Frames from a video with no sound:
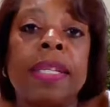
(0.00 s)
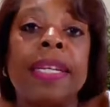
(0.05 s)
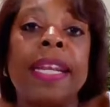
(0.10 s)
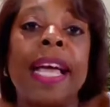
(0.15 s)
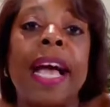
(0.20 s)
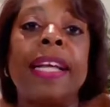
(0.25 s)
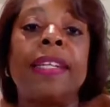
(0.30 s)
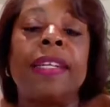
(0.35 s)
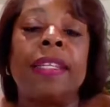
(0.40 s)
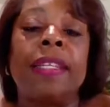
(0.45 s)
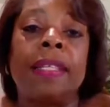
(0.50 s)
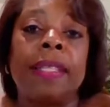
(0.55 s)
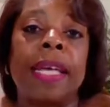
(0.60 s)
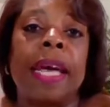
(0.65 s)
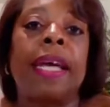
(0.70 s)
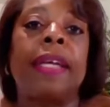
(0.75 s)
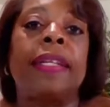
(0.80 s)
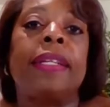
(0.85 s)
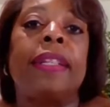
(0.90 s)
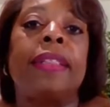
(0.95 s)
not
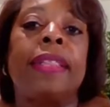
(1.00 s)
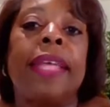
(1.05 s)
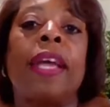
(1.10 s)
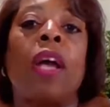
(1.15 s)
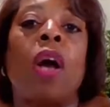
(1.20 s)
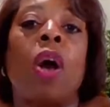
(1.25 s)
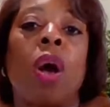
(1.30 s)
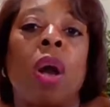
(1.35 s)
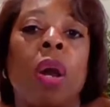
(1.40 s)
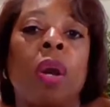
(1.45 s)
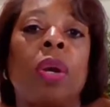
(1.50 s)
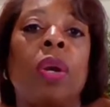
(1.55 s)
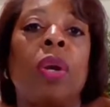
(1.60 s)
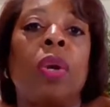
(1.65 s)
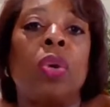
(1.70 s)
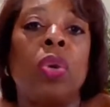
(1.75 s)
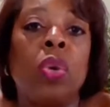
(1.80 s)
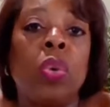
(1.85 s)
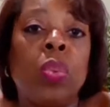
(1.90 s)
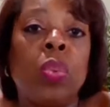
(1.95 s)
decide that they are
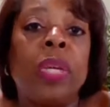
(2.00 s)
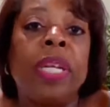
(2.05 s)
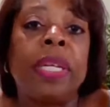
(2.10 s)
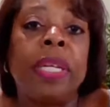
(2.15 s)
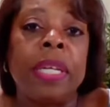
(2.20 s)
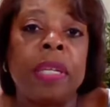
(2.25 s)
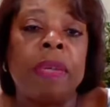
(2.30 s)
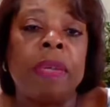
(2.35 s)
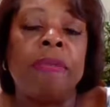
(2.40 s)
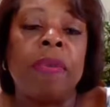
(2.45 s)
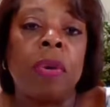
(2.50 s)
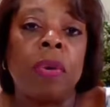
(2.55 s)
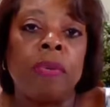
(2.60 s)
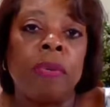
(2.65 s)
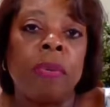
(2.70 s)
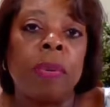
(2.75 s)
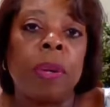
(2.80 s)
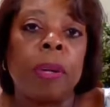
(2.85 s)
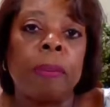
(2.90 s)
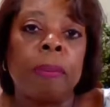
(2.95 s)
who we need to vote
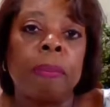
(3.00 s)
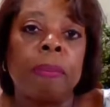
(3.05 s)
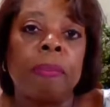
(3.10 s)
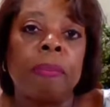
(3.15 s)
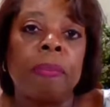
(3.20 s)
for.